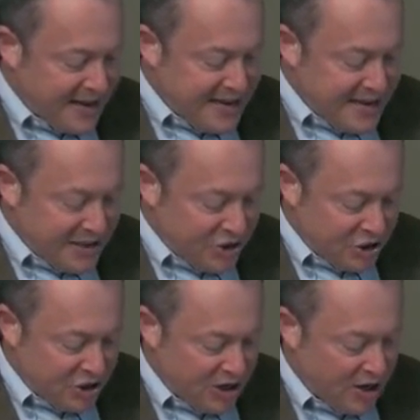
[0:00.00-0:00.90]

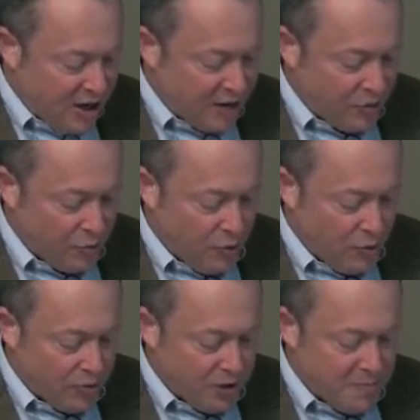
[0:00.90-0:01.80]
each on your
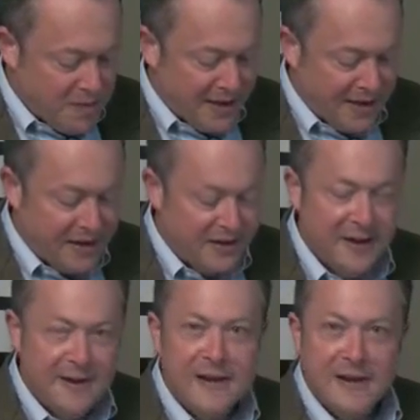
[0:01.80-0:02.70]
own committing it
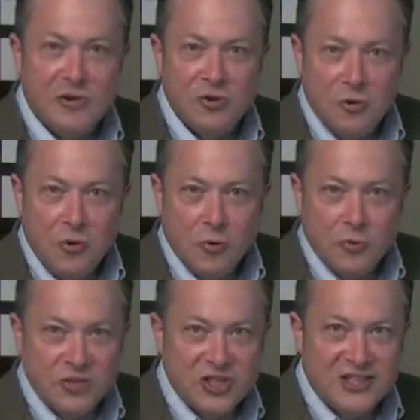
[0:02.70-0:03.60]
in your
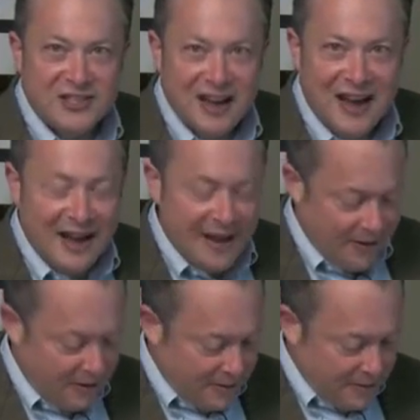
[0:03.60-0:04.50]
own
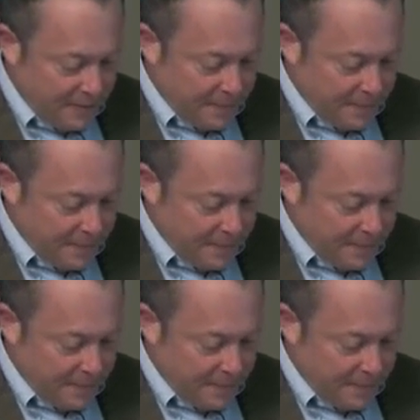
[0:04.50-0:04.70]
style.